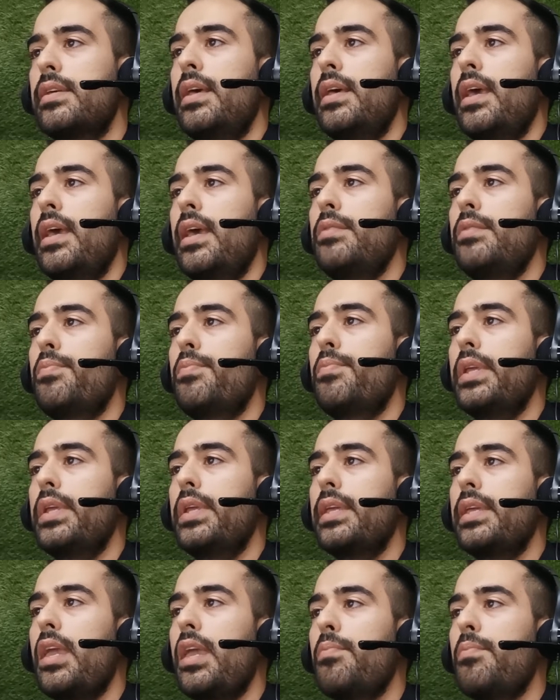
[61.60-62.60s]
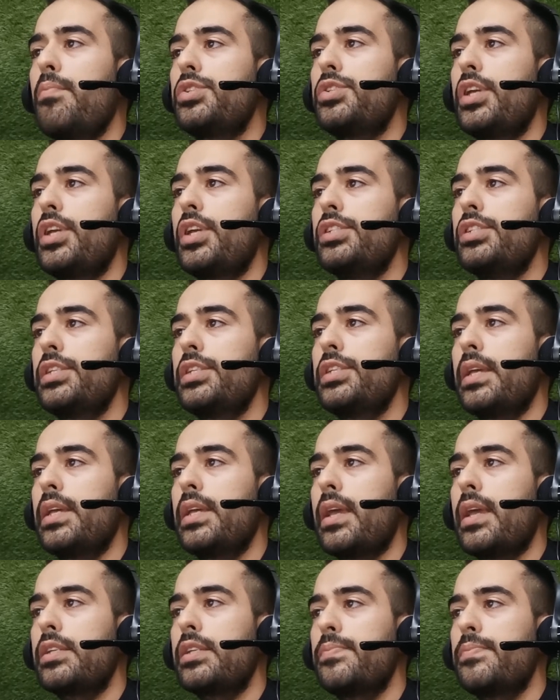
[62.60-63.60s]
and bring game-changing
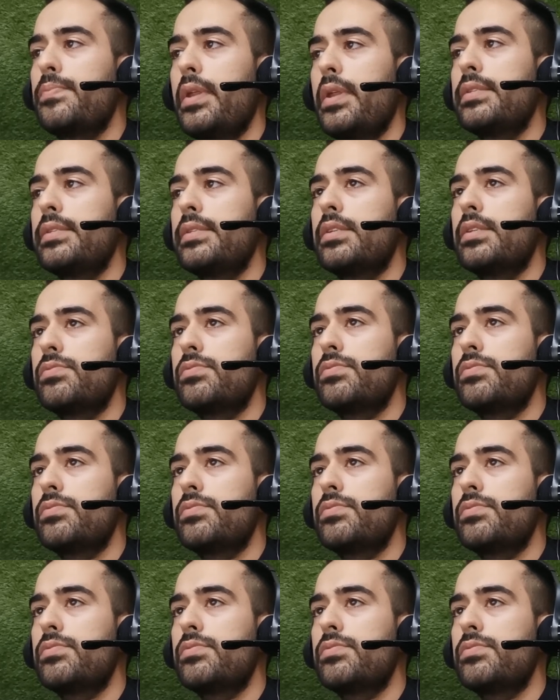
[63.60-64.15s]
experiences to